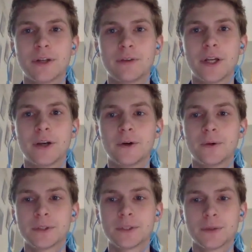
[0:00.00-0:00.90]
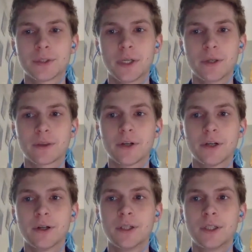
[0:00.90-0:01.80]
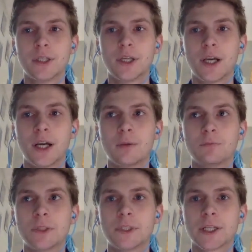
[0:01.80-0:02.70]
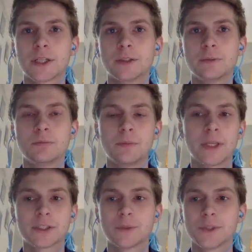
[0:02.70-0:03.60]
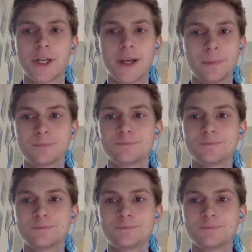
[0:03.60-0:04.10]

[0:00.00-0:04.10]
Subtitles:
you never know what someone's going through, and that could make someone's day.